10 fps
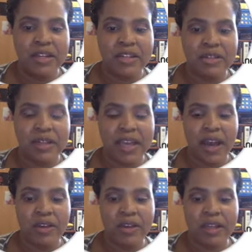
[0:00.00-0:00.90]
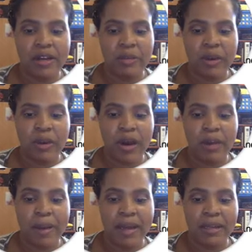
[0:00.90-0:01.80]
So the calculator will
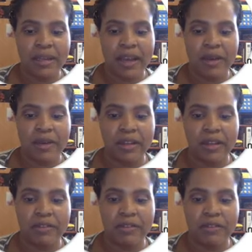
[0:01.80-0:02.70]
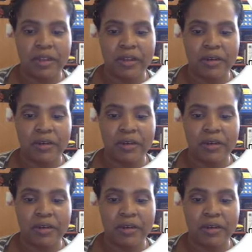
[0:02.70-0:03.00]
automatically calculate it for you.